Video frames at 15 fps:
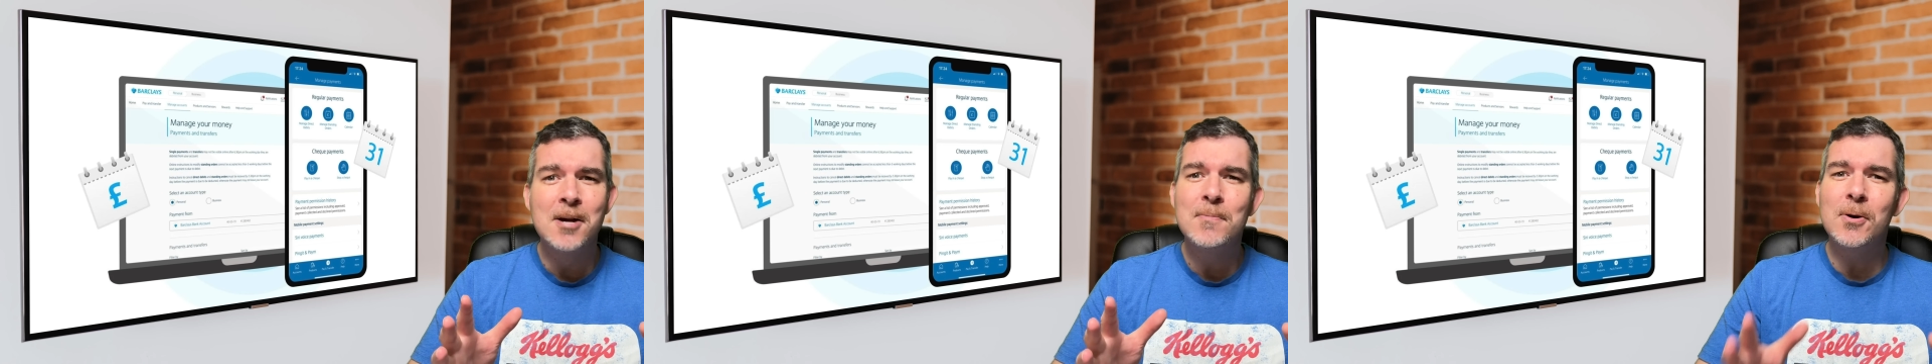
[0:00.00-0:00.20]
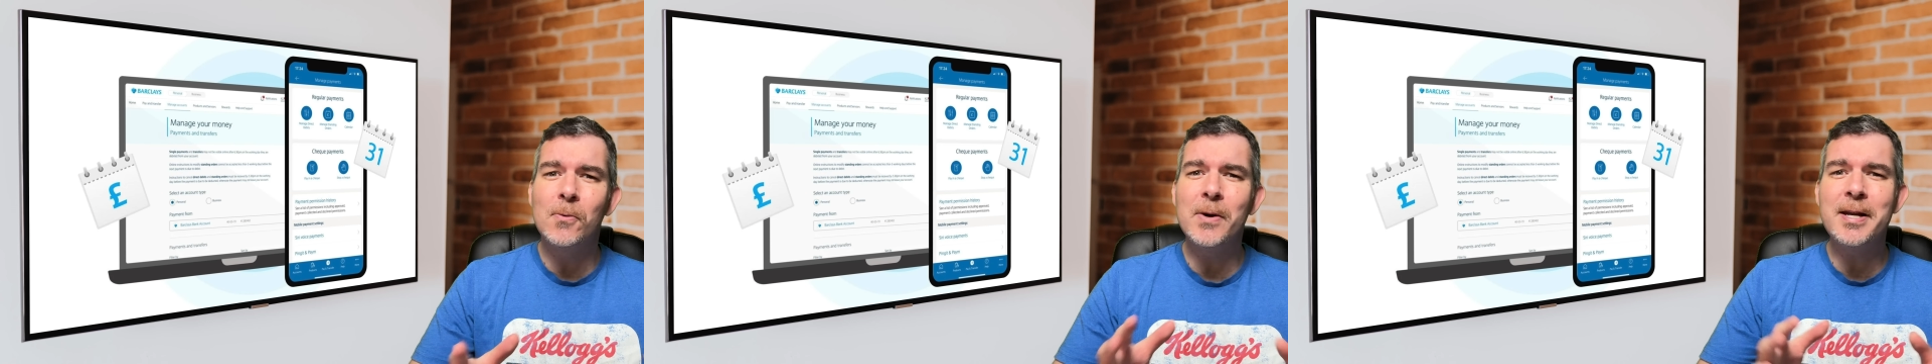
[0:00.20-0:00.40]

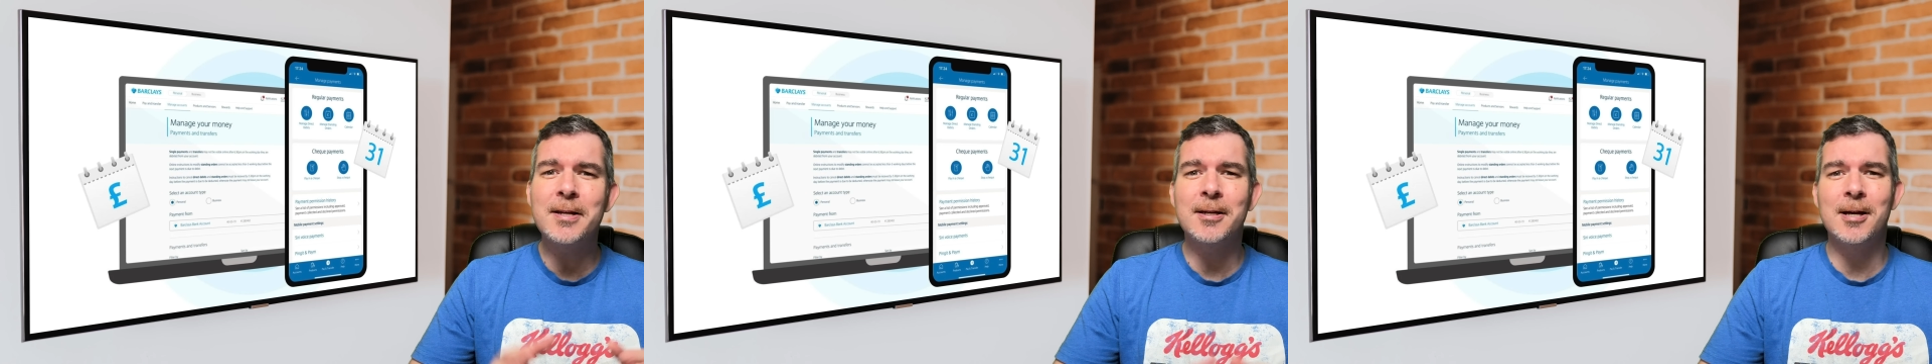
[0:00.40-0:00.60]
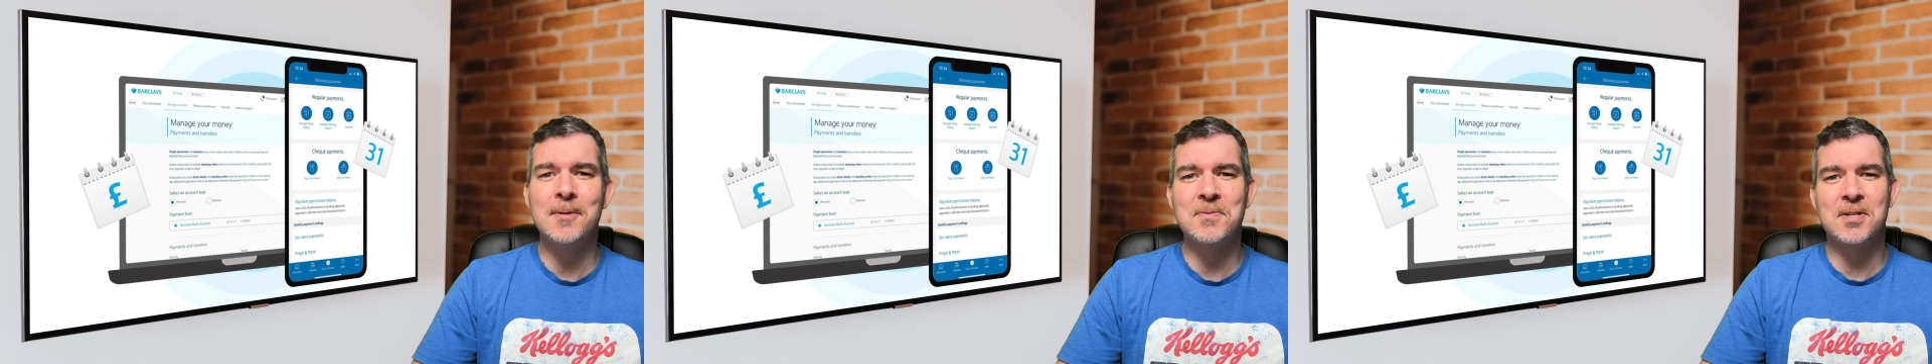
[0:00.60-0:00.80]
but when it
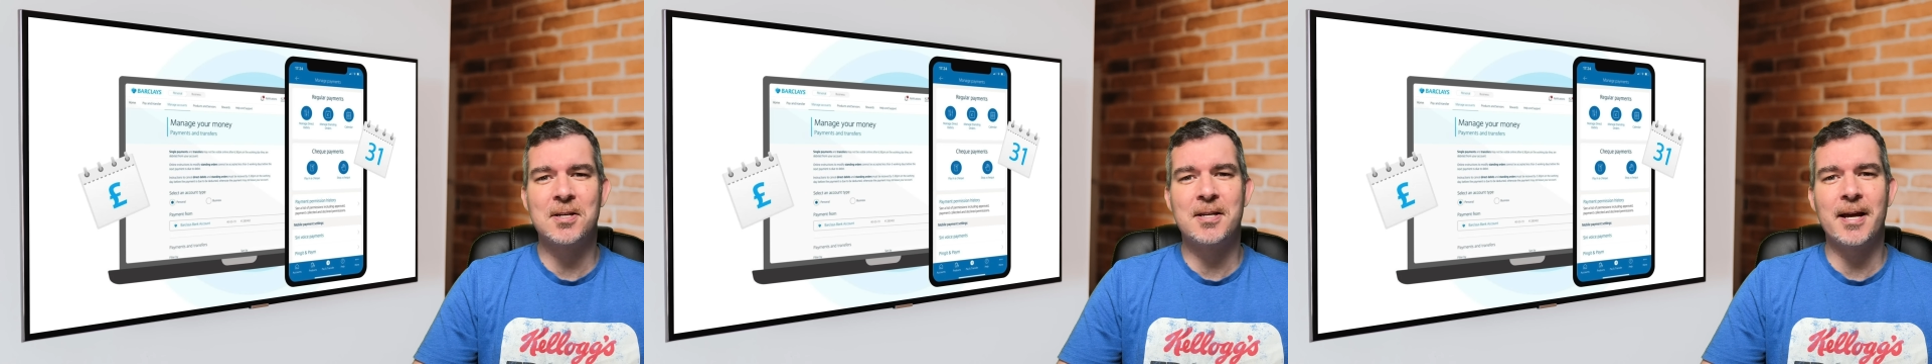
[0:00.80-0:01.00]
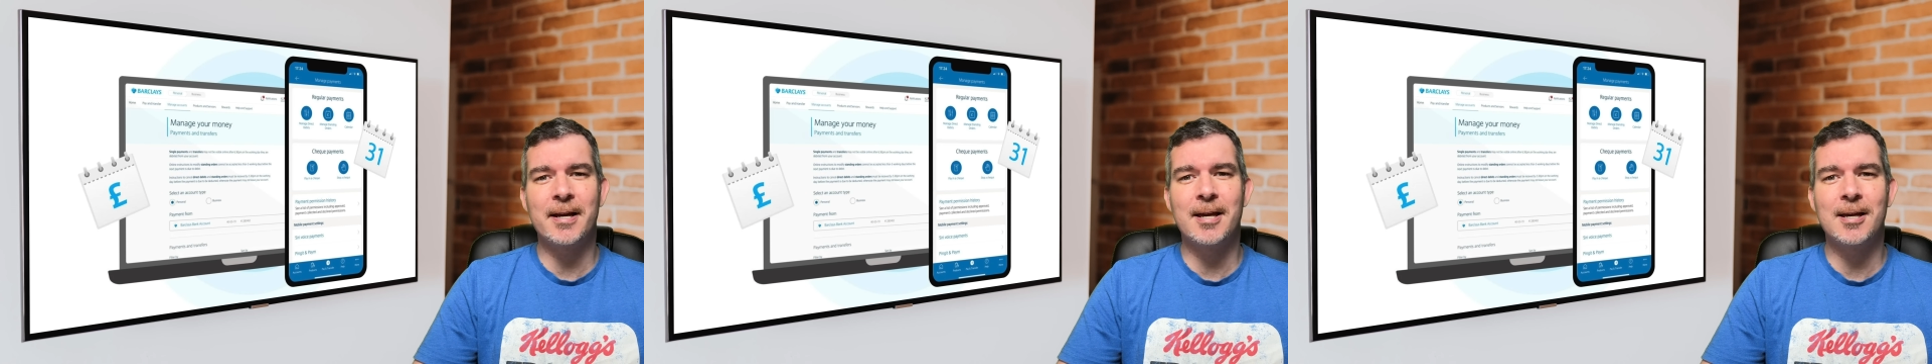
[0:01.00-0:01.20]
comes to
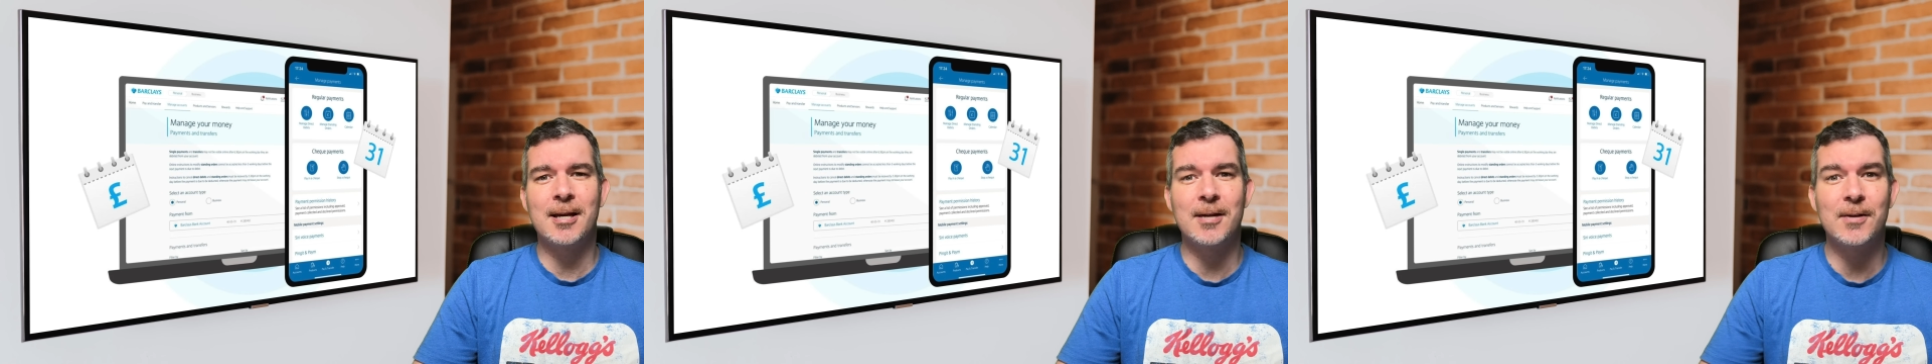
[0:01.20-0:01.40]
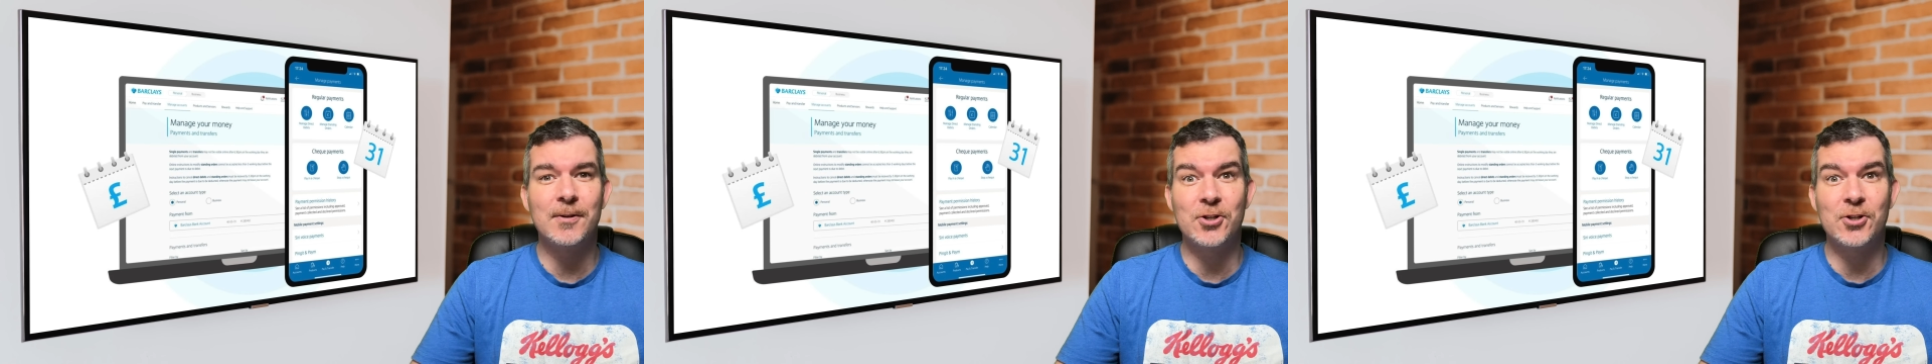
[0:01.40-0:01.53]
tech hiccups,